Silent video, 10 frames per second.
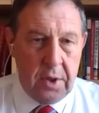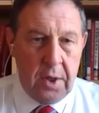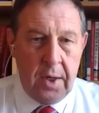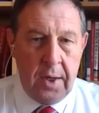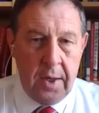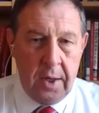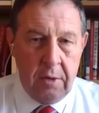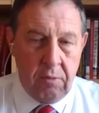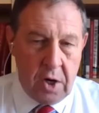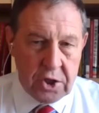
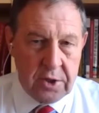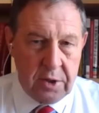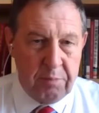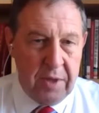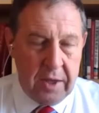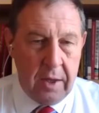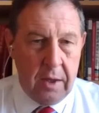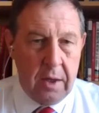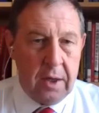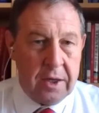
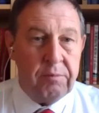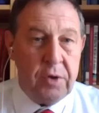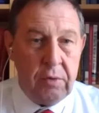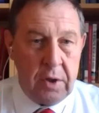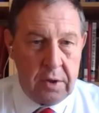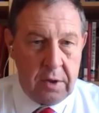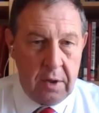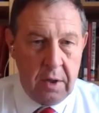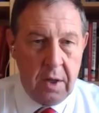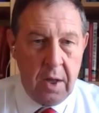Russian-speaking community,